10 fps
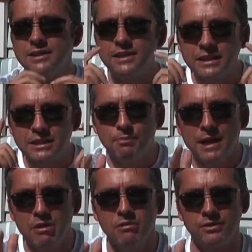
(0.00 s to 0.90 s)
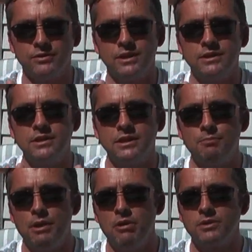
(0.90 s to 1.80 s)
It's an experience. It's an
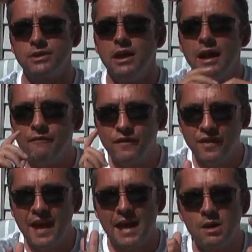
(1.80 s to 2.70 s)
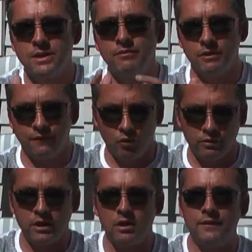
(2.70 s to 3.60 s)
experience. And for that, I'm giving it
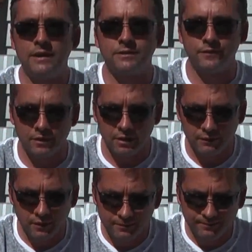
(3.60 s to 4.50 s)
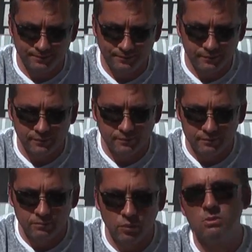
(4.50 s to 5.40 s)
4.5 out of
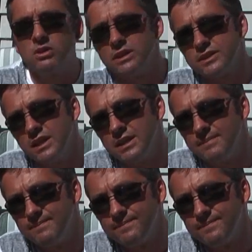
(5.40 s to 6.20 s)
5. What more can I say?